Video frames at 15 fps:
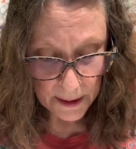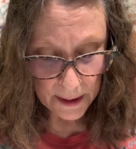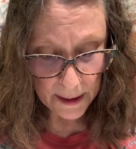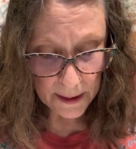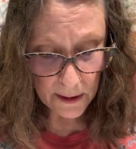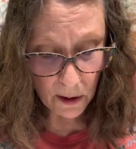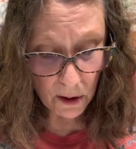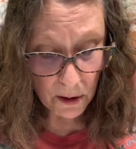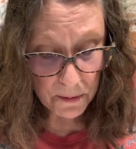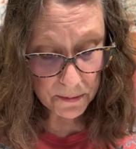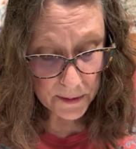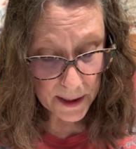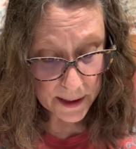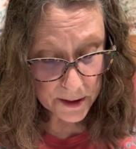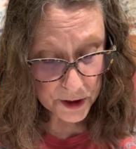and all
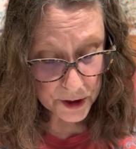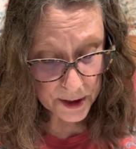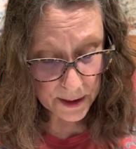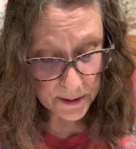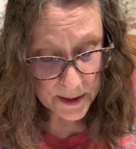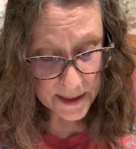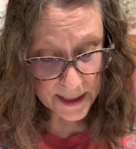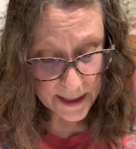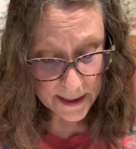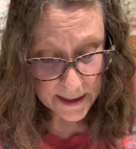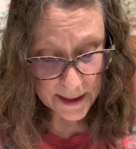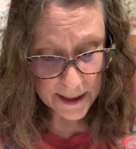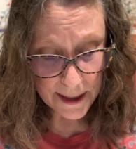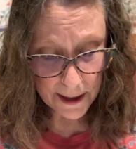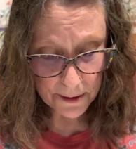flesh shall see it
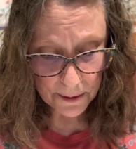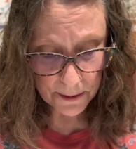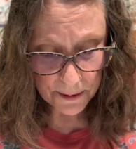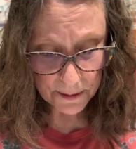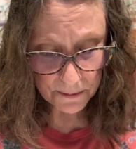together,